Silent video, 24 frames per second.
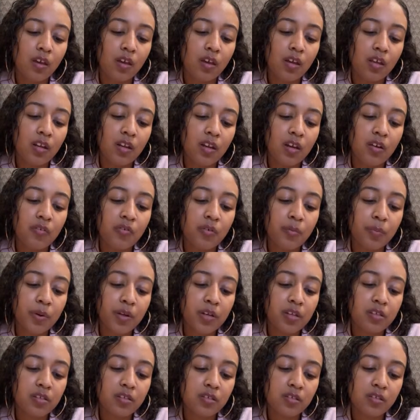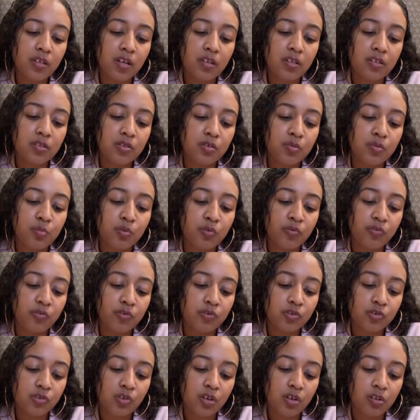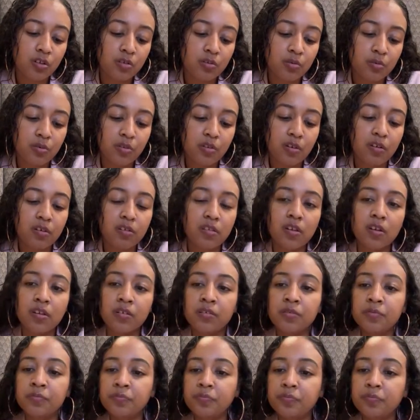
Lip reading: And everybody decided to move to Charlotte, North Carolina.